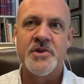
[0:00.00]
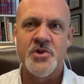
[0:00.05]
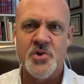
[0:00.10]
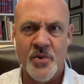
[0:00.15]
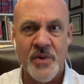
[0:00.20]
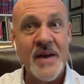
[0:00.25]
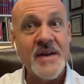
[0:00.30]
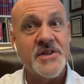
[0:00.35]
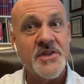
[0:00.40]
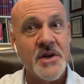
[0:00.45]
And
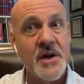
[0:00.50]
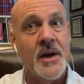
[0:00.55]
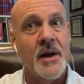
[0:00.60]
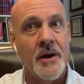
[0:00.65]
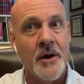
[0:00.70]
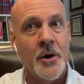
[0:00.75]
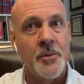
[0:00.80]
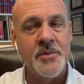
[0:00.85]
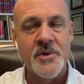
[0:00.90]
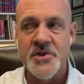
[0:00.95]
so that's kind
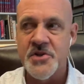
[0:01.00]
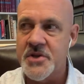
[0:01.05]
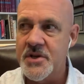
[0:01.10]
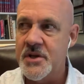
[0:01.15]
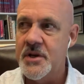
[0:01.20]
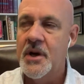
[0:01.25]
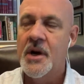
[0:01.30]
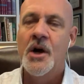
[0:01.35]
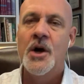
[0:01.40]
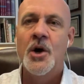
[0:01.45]
of helped to
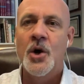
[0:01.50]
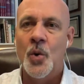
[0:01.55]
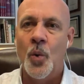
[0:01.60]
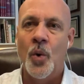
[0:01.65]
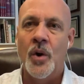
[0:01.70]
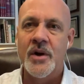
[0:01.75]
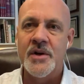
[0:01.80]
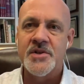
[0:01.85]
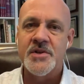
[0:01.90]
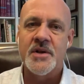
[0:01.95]
see
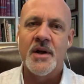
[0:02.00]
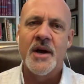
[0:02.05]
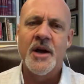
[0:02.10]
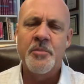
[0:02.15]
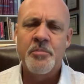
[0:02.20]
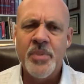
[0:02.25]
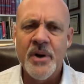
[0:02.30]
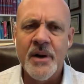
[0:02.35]
what it's like.